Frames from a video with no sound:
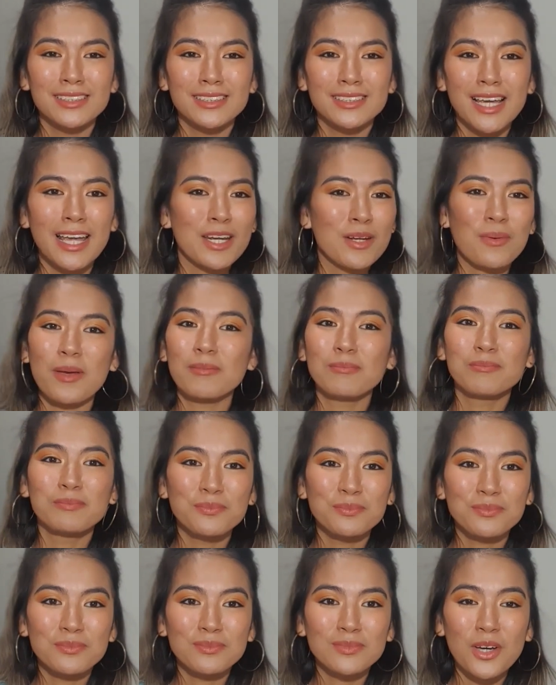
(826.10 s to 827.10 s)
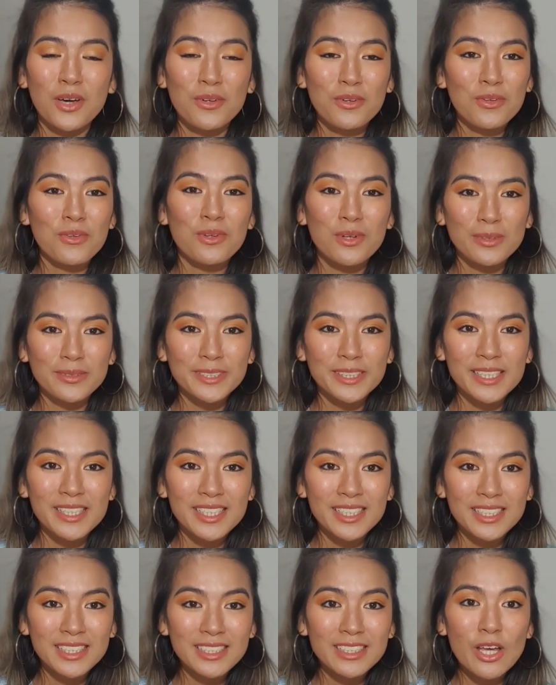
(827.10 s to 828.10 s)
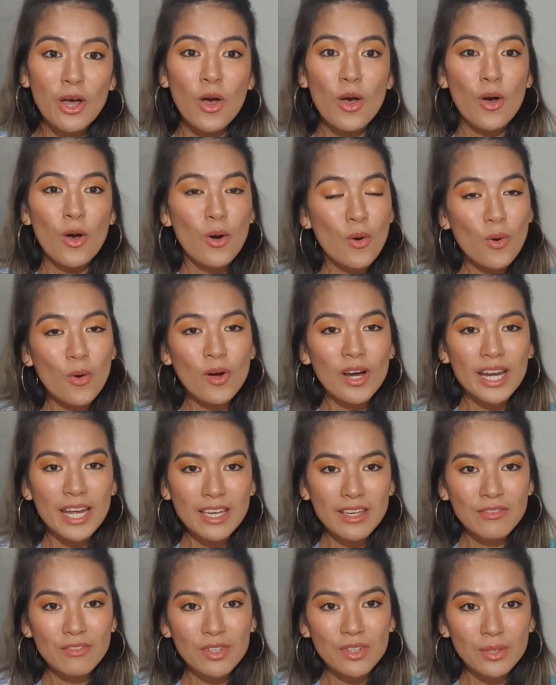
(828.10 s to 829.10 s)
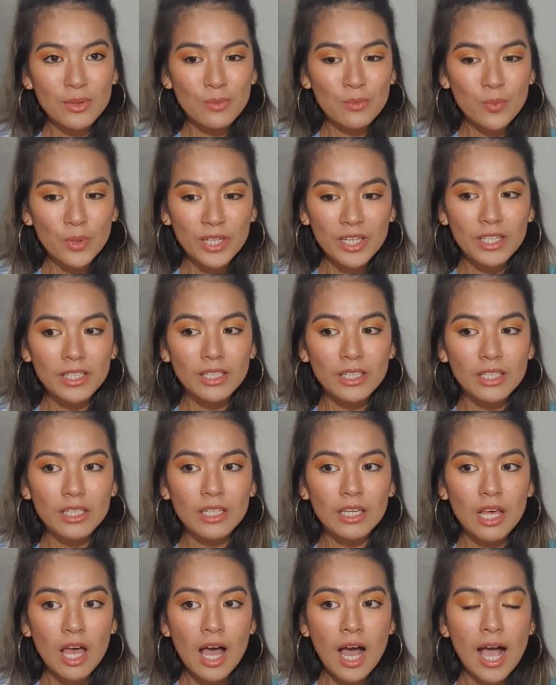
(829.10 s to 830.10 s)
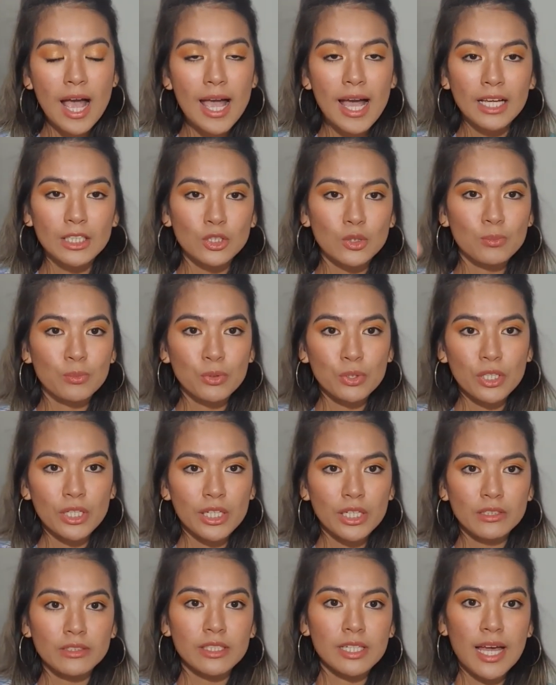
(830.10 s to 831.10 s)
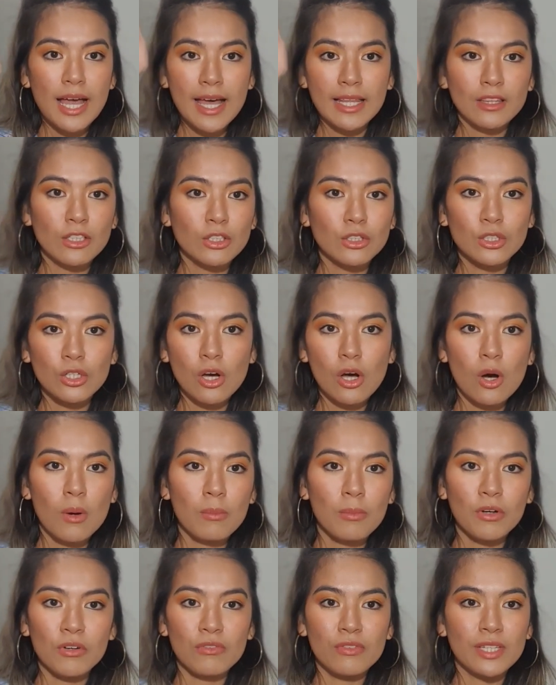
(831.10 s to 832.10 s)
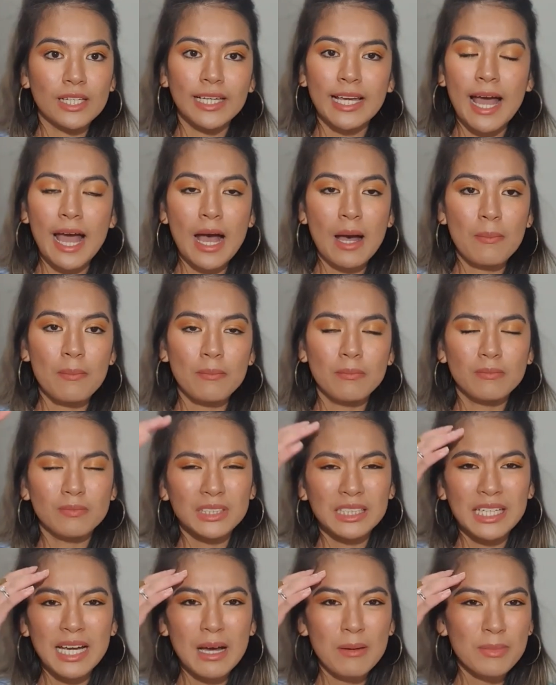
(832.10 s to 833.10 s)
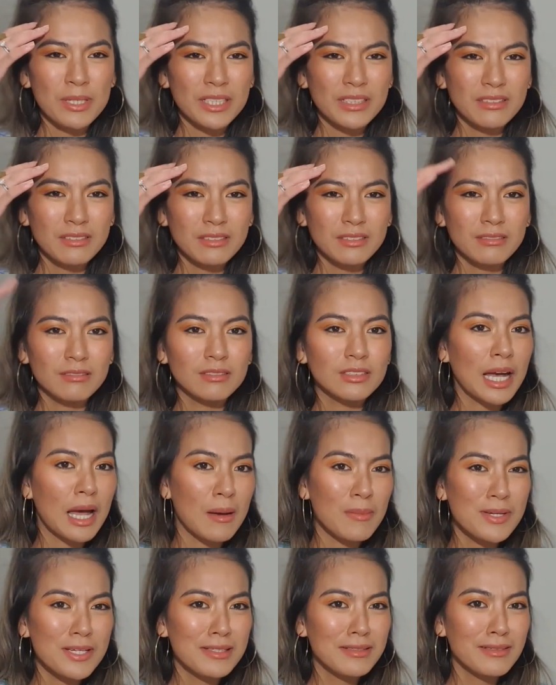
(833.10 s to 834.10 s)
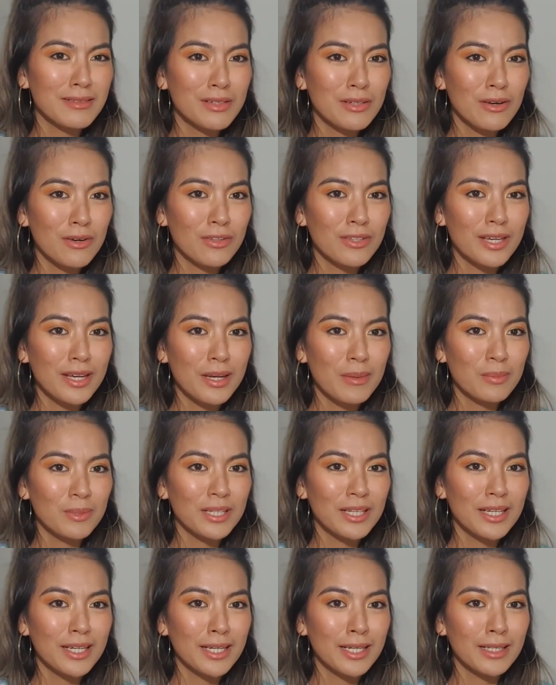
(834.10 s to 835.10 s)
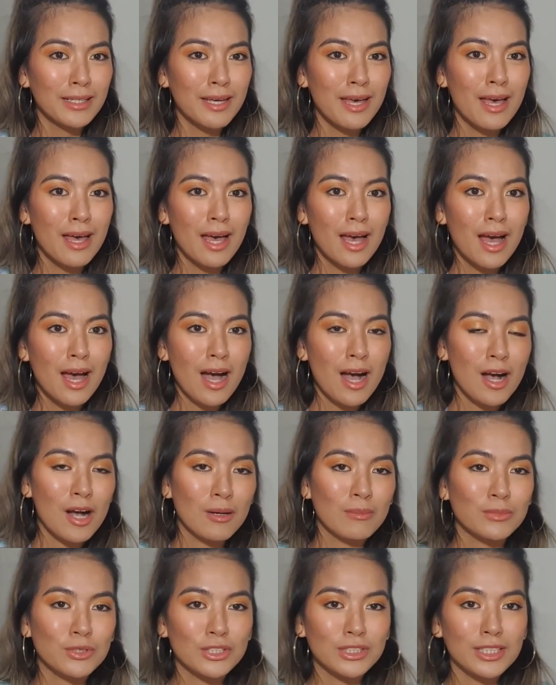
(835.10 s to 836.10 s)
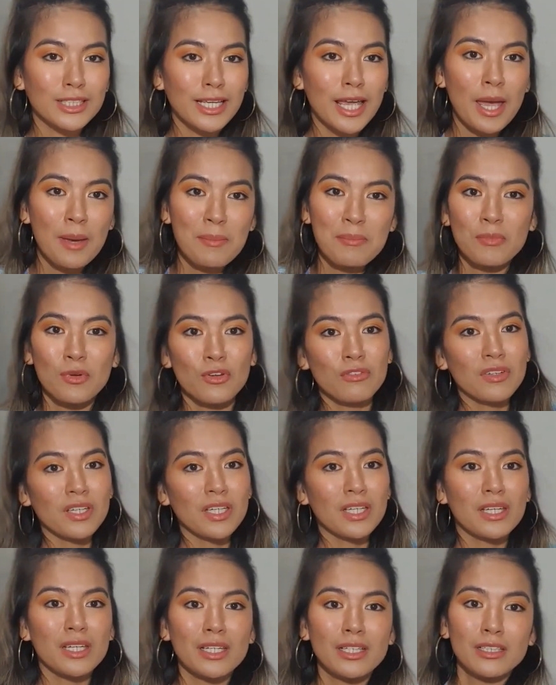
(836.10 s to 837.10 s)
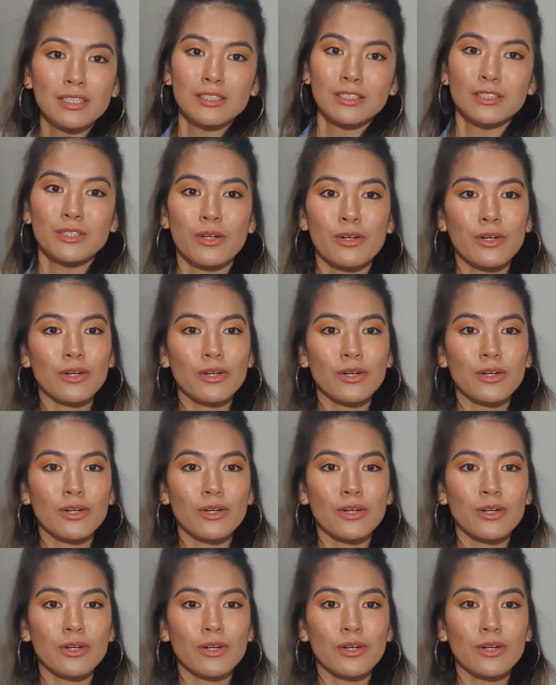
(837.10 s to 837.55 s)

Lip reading: Anyway, under those things, or even when I had to put it at the top of the cabin on the airplane, because it kept moving, so